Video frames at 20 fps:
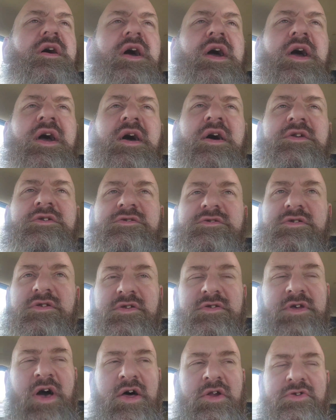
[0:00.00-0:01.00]
And
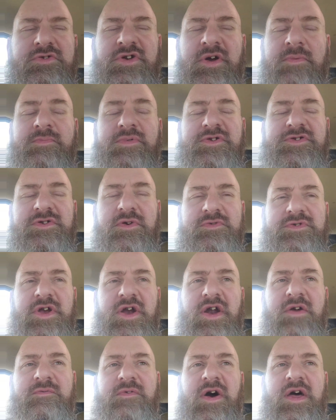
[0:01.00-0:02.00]
Donald Trump is so
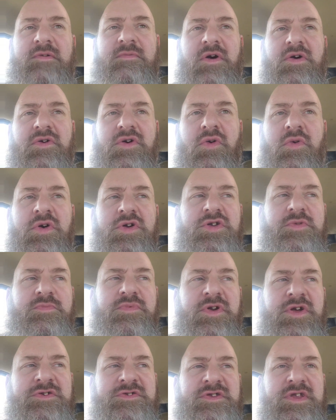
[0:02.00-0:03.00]
terrified about going to
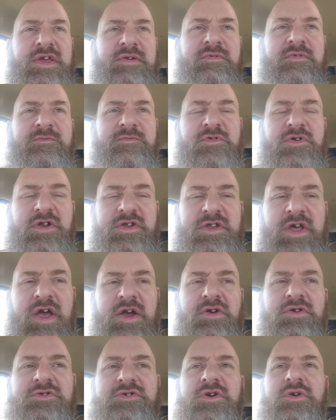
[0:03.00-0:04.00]
prison even for a day
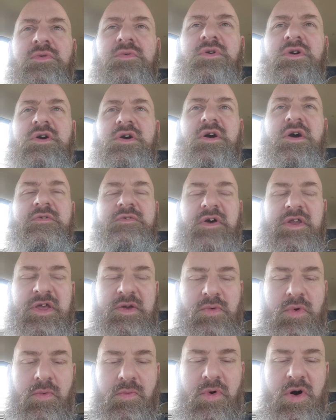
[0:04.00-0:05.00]
or two that he
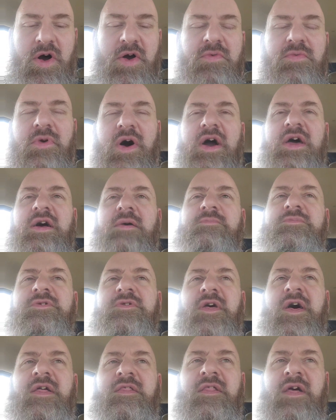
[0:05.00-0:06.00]
will walk right up to
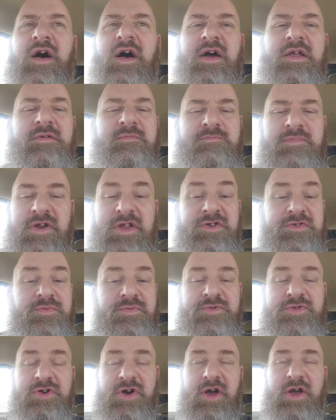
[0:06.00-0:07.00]
that line, but he's
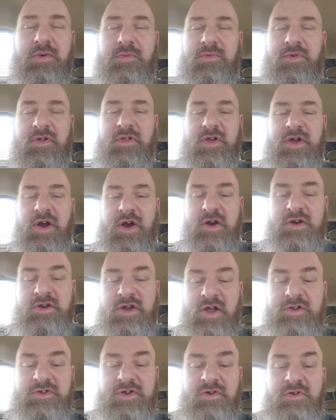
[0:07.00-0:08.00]
trying really hard
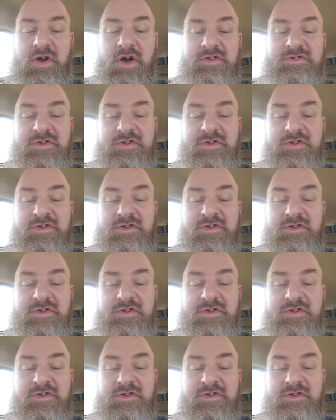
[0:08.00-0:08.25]
not to cross.